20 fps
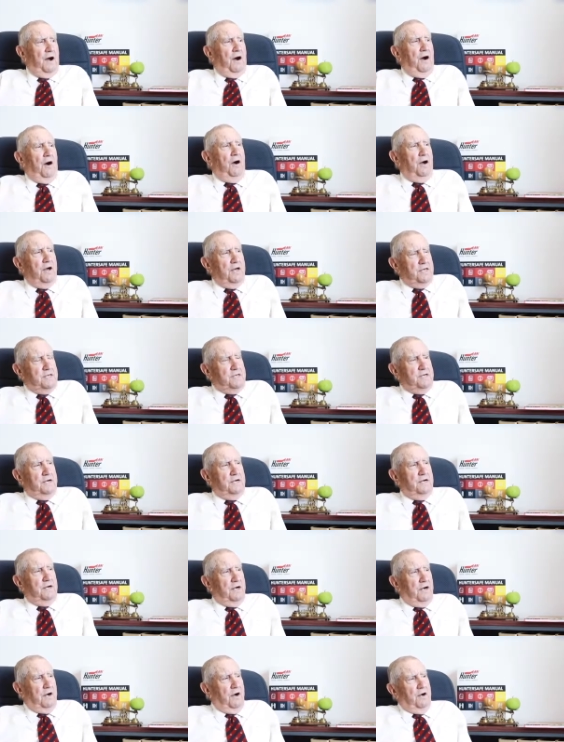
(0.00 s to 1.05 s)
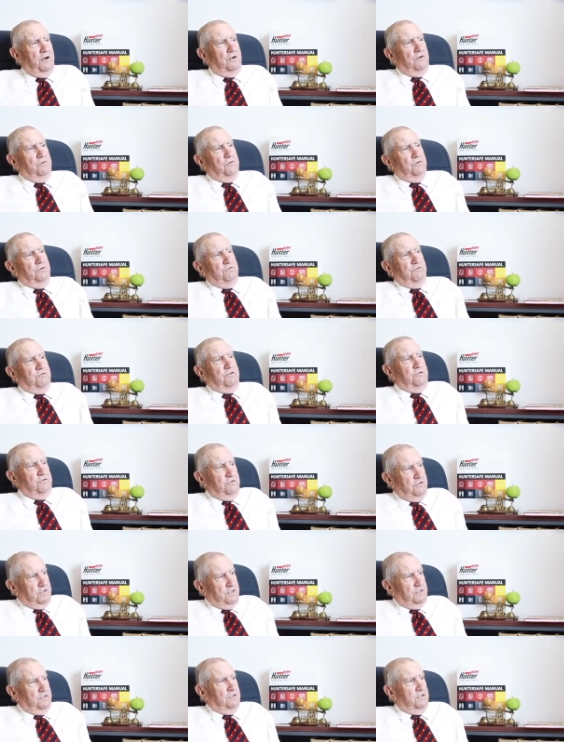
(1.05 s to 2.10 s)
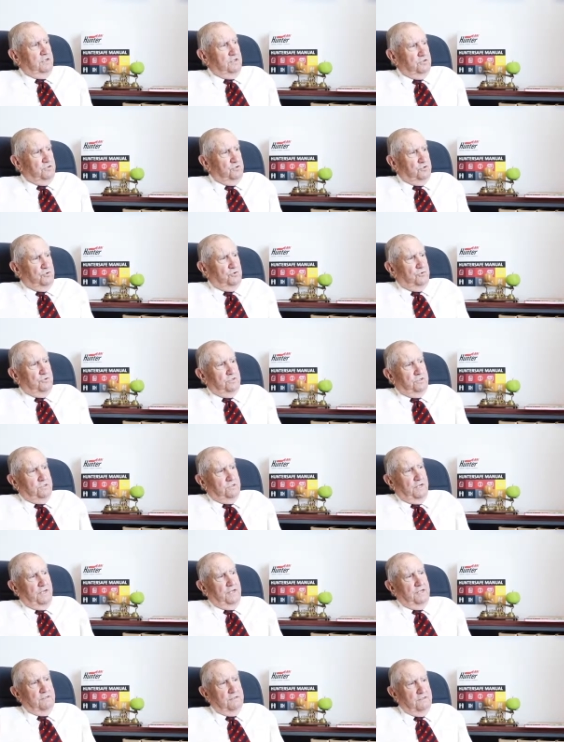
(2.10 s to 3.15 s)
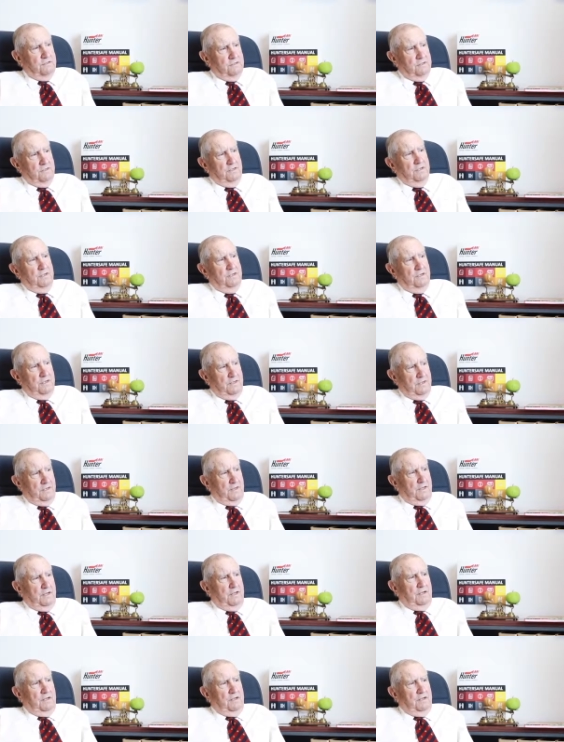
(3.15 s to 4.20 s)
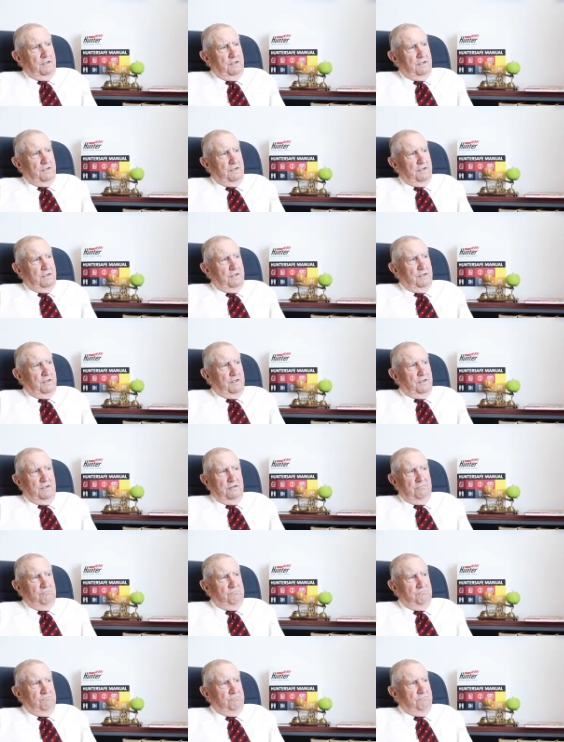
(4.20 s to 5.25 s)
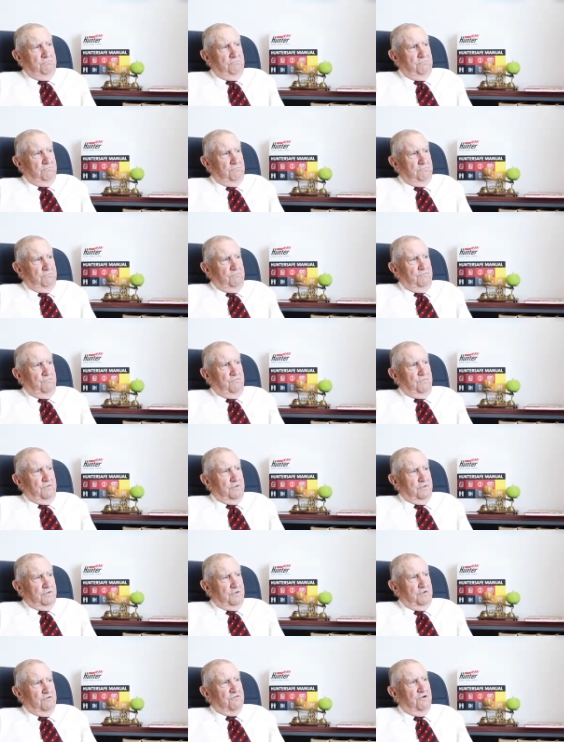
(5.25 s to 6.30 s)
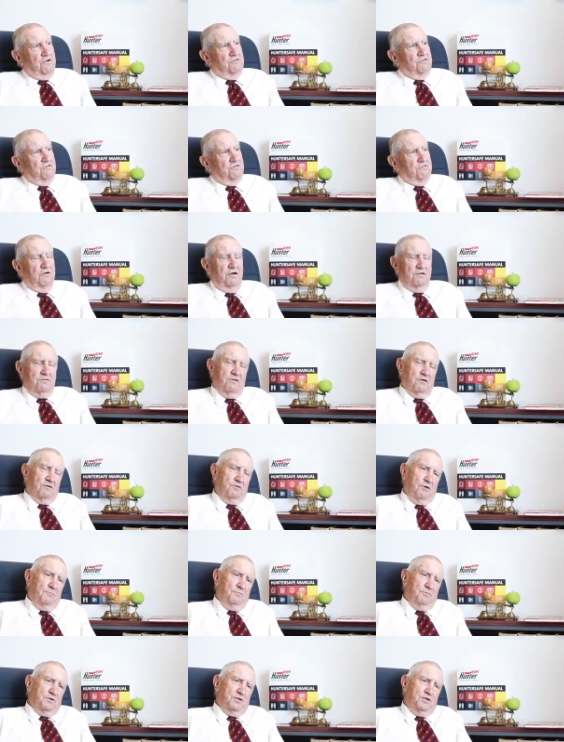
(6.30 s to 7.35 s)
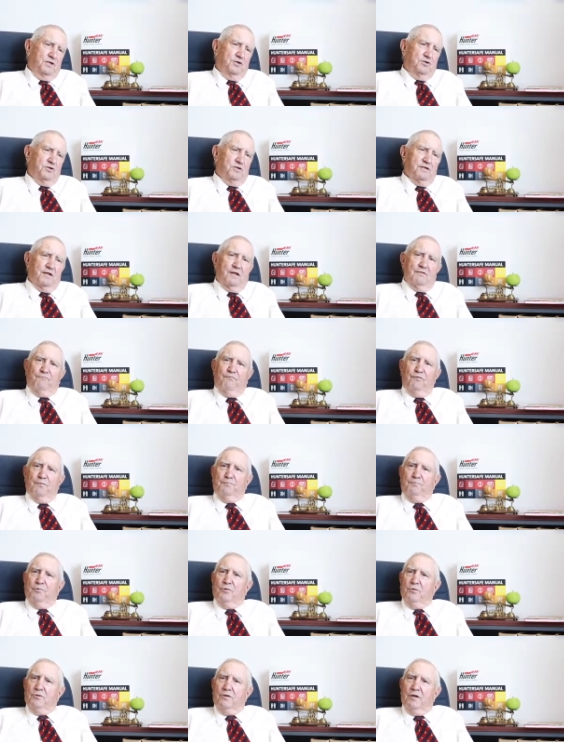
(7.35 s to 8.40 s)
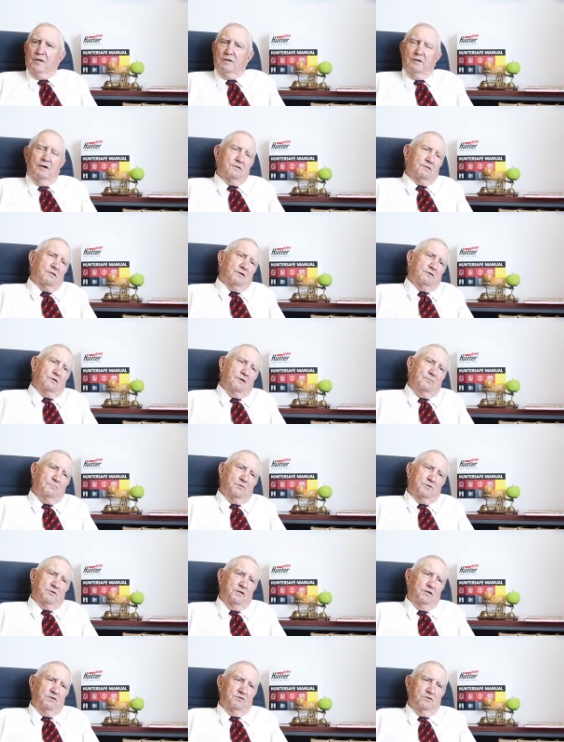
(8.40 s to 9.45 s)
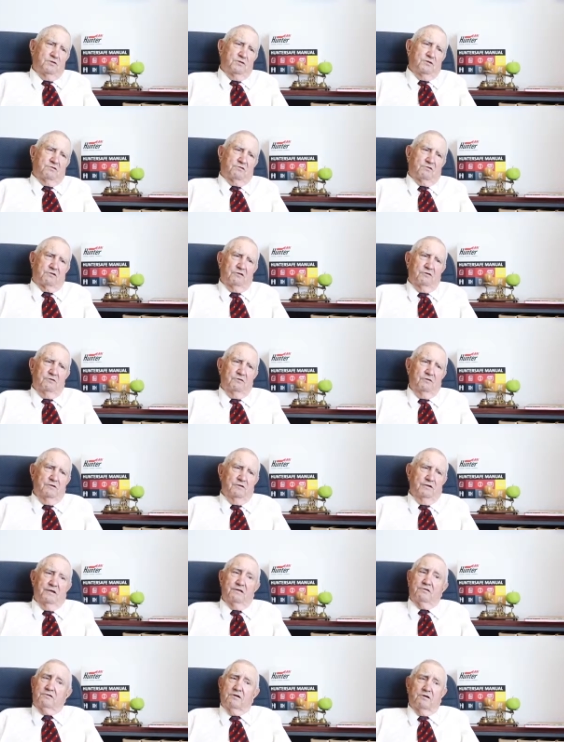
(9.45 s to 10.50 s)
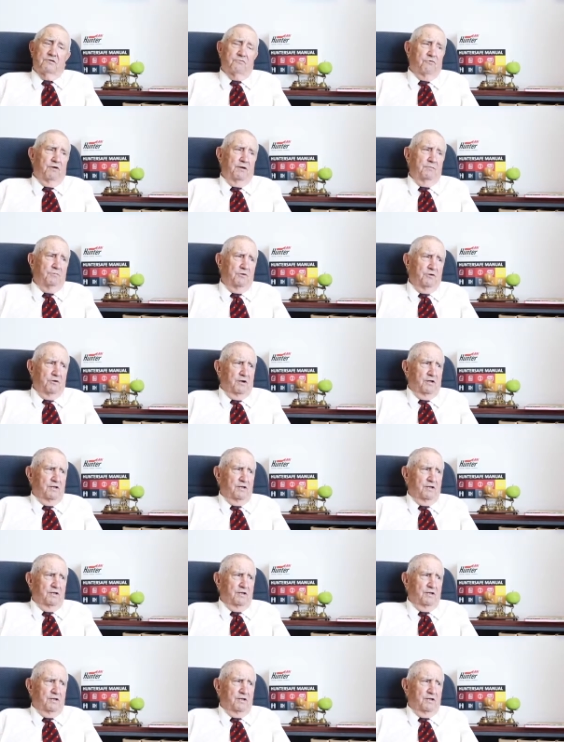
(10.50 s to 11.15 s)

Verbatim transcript: I uh, I always in, in, enjoyed that and because uh, uh, I just liked the competition in football. I liked the competition at school, Essendon Grammar.